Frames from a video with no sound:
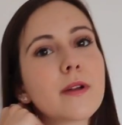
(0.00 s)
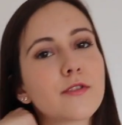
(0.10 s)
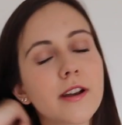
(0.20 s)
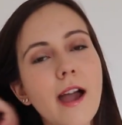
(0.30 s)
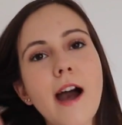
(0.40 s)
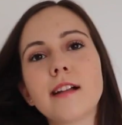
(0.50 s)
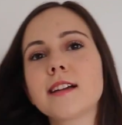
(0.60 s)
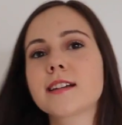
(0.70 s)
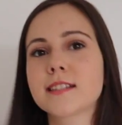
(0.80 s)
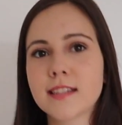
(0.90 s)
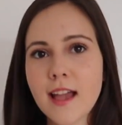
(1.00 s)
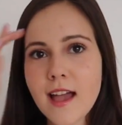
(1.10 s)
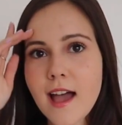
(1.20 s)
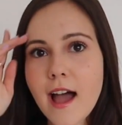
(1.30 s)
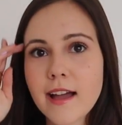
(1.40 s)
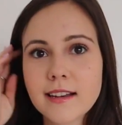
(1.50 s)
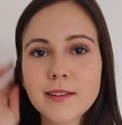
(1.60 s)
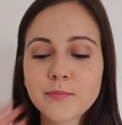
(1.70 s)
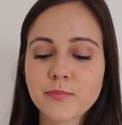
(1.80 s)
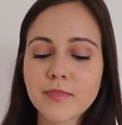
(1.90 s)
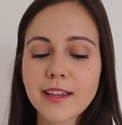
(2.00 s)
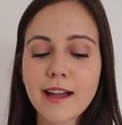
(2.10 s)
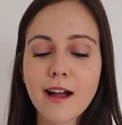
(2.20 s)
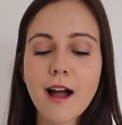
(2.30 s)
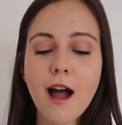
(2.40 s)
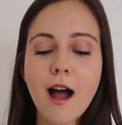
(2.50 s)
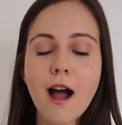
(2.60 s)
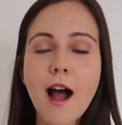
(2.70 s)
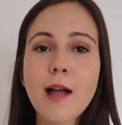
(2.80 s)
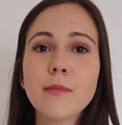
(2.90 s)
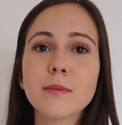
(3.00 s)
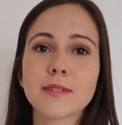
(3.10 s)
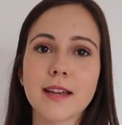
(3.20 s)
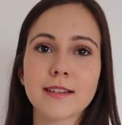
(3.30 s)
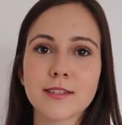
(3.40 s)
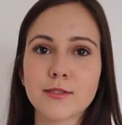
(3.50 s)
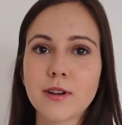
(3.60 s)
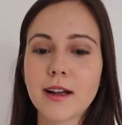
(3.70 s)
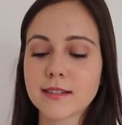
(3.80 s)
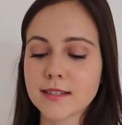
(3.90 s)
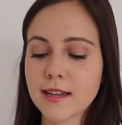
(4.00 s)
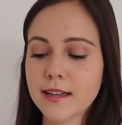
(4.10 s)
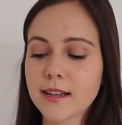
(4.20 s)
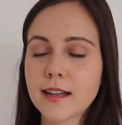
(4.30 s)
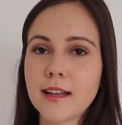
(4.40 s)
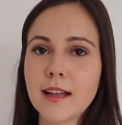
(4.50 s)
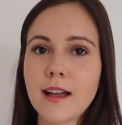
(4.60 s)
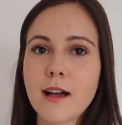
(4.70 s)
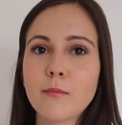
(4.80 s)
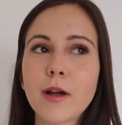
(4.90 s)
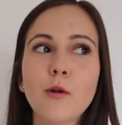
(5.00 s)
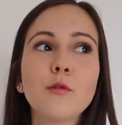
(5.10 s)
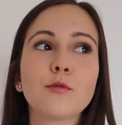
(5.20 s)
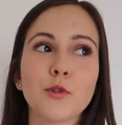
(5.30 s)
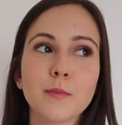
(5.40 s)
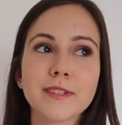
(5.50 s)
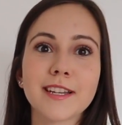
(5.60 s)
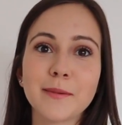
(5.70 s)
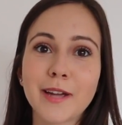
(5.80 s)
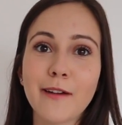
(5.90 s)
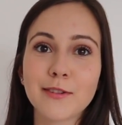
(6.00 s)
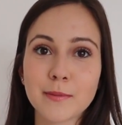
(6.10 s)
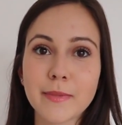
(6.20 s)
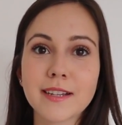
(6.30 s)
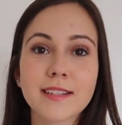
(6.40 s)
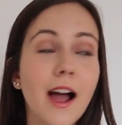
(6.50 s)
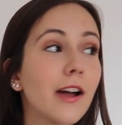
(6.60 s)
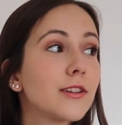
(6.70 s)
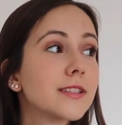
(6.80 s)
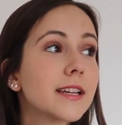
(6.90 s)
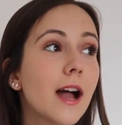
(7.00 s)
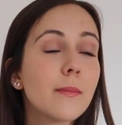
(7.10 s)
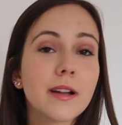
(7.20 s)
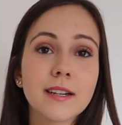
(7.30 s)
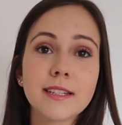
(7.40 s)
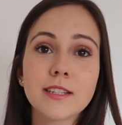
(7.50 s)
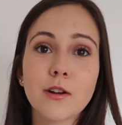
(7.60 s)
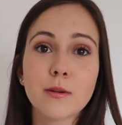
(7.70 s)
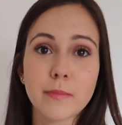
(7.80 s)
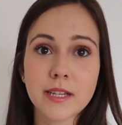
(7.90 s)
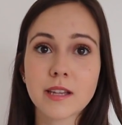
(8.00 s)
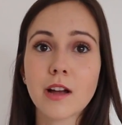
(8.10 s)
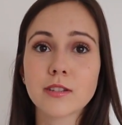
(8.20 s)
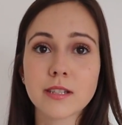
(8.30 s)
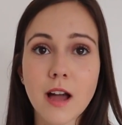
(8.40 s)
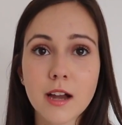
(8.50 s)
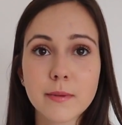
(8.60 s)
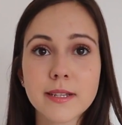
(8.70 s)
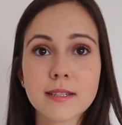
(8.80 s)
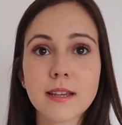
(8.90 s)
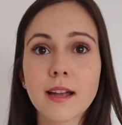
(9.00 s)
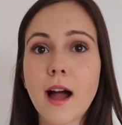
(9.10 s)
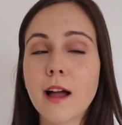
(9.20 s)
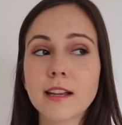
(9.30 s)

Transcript: my friend Alex. And yeah, I'm obsessed, you guys. Like, my whole room is gonna be covered in Mixtiles. Like, I'm gonna need to go to Mixtiles Anonymous. Like,